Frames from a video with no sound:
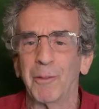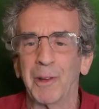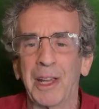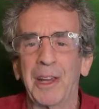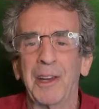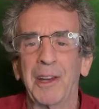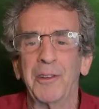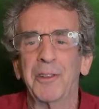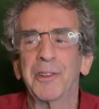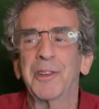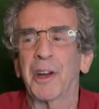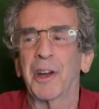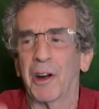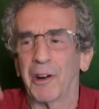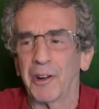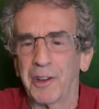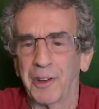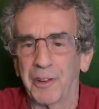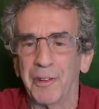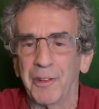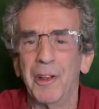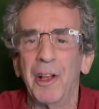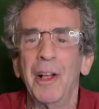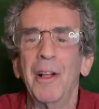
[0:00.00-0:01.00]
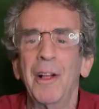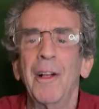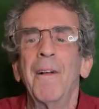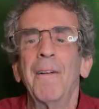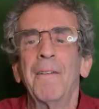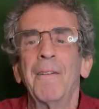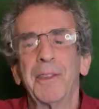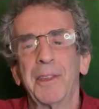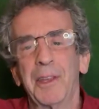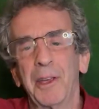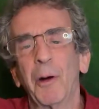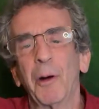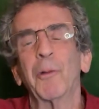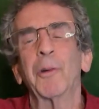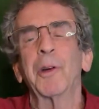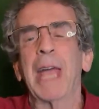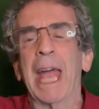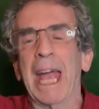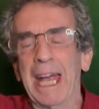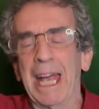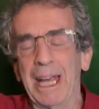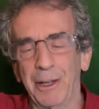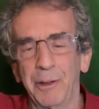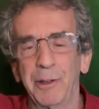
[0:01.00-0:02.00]
And then you start to
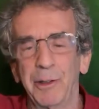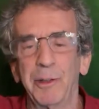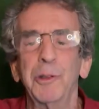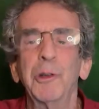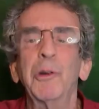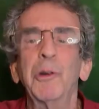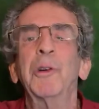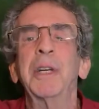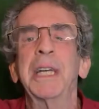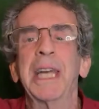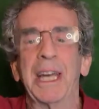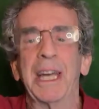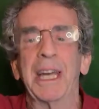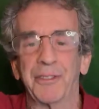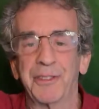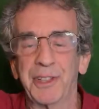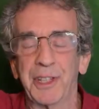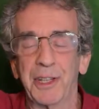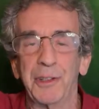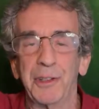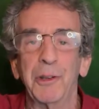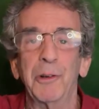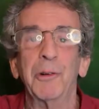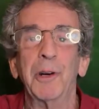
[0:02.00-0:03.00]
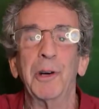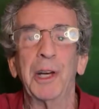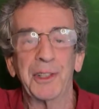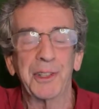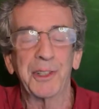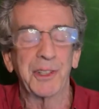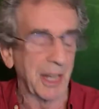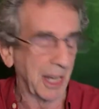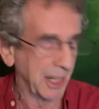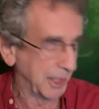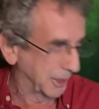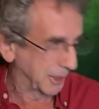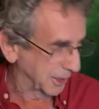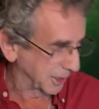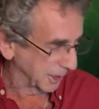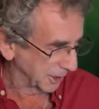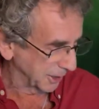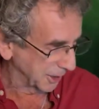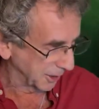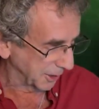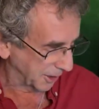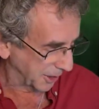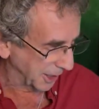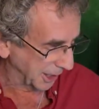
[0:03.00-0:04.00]
gain new gifts and new insights
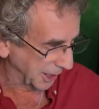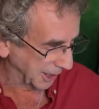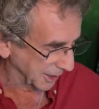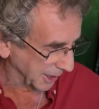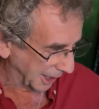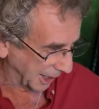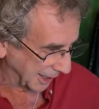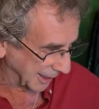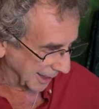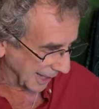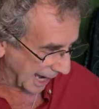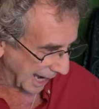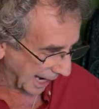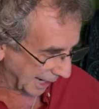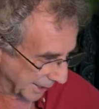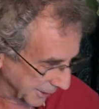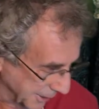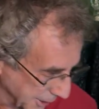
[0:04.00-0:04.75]
and things like that.